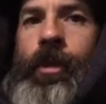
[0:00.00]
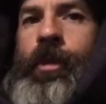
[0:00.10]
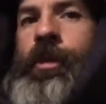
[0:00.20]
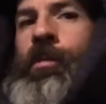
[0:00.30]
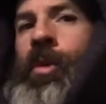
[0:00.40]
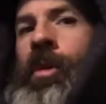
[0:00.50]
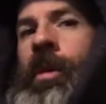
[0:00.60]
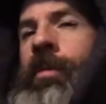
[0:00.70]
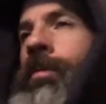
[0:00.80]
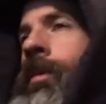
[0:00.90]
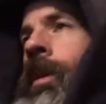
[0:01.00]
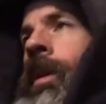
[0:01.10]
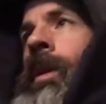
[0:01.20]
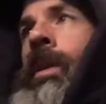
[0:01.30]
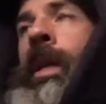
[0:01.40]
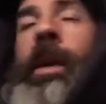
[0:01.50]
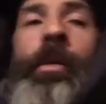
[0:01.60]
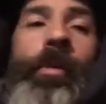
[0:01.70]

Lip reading: Good morning. Day